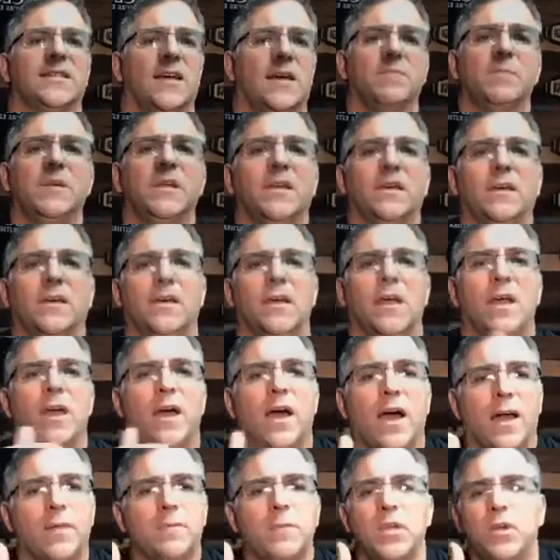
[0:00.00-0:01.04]
I'm gonna
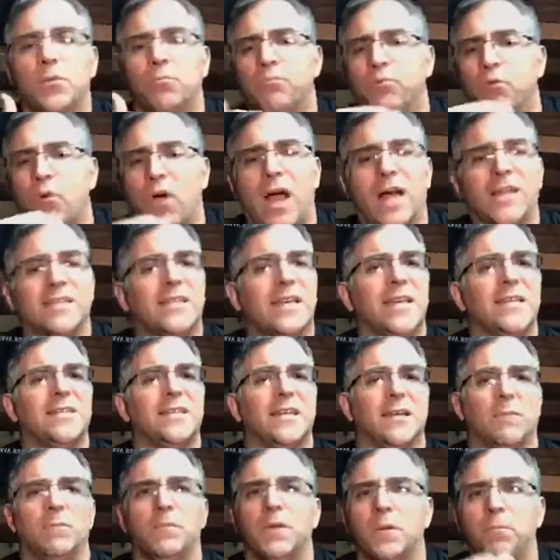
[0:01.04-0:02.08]
process,
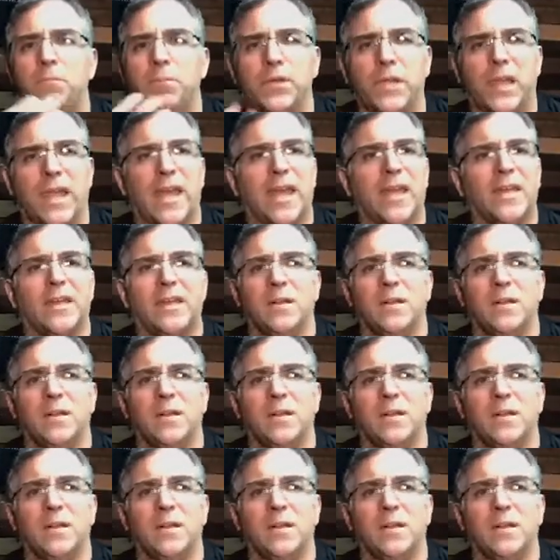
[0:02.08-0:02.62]
and I'm gonna plan,